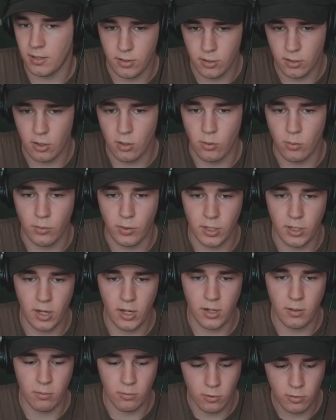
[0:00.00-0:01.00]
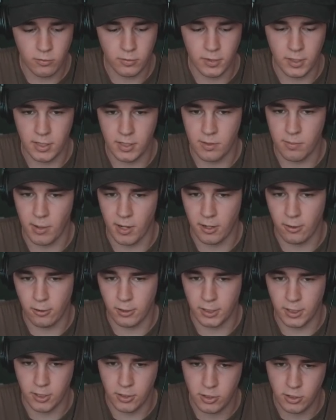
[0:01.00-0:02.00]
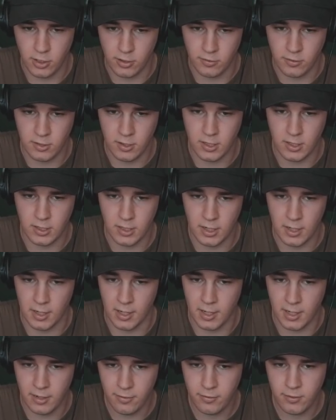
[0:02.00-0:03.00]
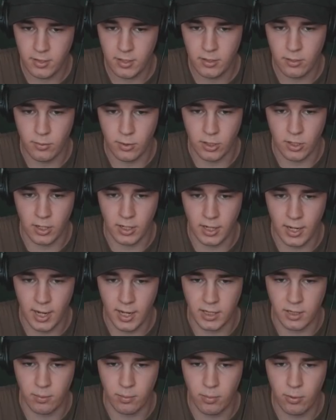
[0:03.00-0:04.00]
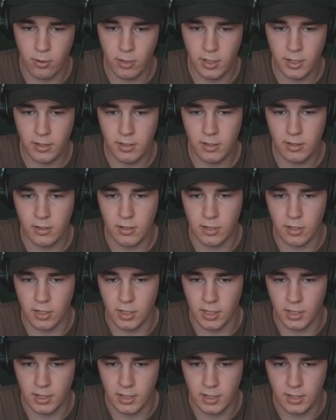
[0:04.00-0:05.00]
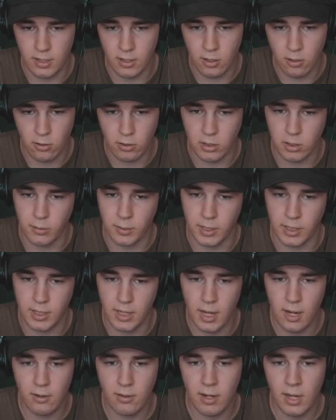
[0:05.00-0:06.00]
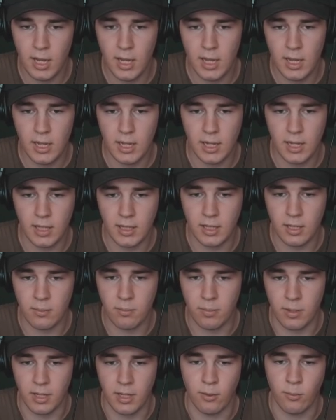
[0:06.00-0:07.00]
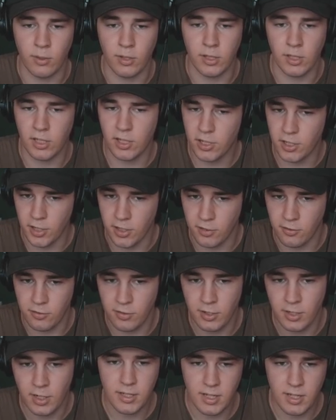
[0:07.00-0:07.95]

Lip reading: So we're gonna move this by holding shift to the left. We're gonna add the point, turn it all the way down, and then play with the curve.